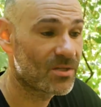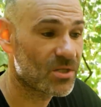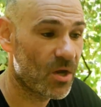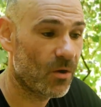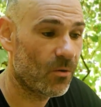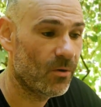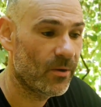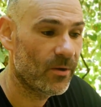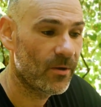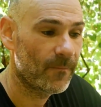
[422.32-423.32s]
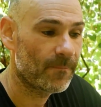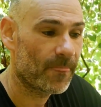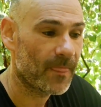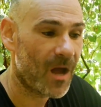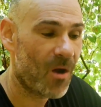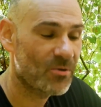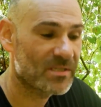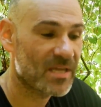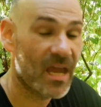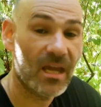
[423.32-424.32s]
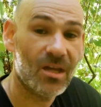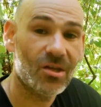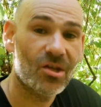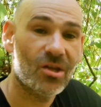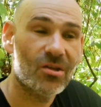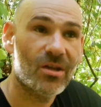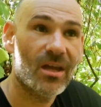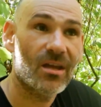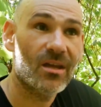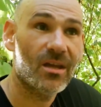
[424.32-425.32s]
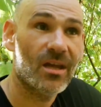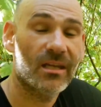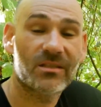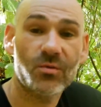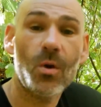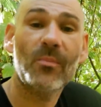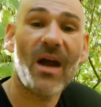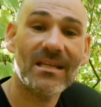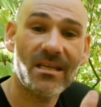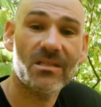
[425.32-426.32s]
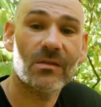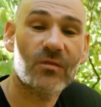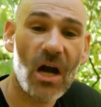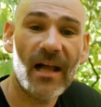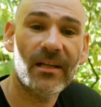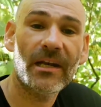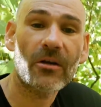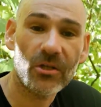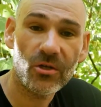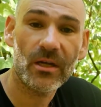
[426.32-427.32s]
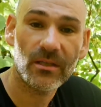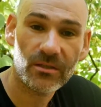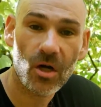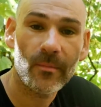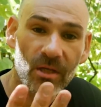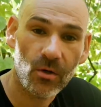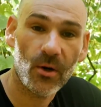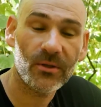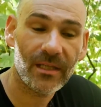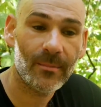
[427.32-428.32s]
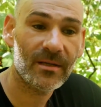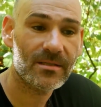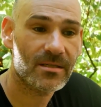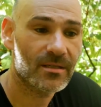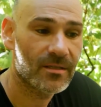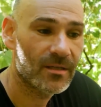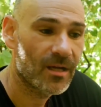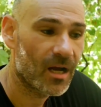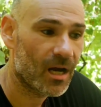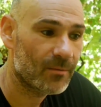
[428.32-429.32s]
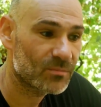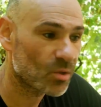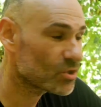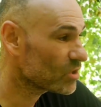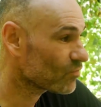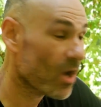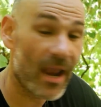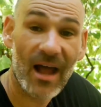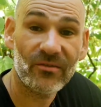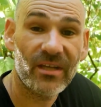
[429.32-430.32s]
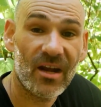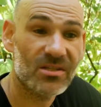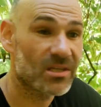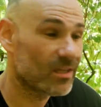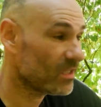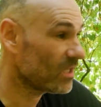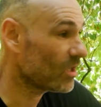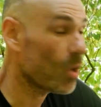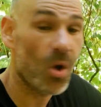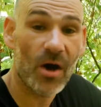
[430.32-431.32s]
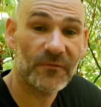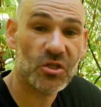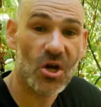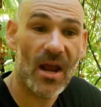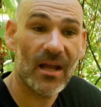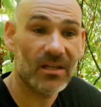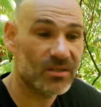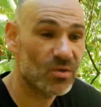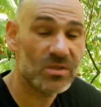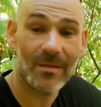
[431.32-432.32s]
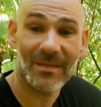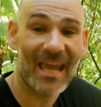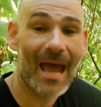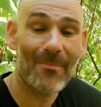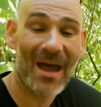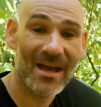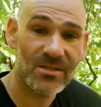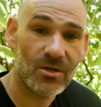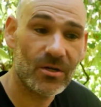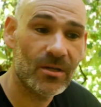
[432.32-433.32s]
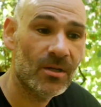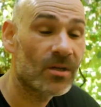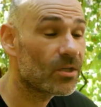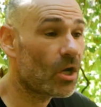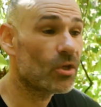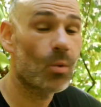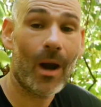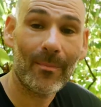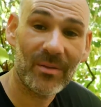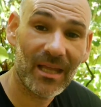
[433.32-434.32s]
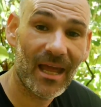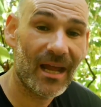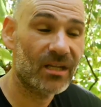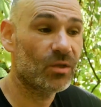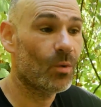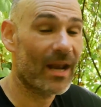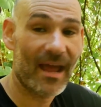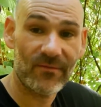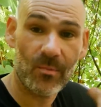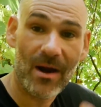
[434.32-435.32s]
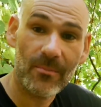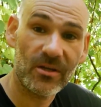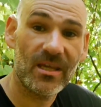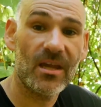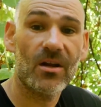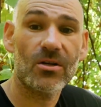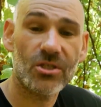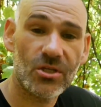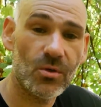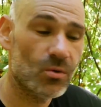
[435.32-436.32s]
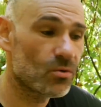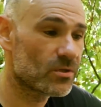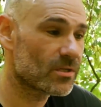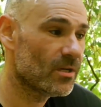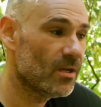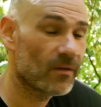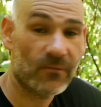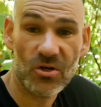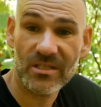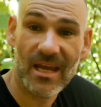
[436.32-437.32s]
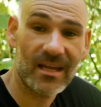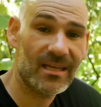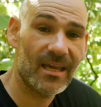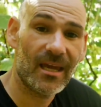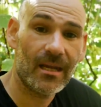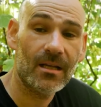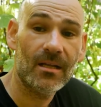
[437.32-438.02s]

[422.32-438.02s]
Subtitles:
so I would say it's through a process of trial and error you can determine your own limits. Don't just run out there suddenly and go off trail and do something haphazard. You know, you want to plan, you want to have the proper gear, shoes, first aid kit,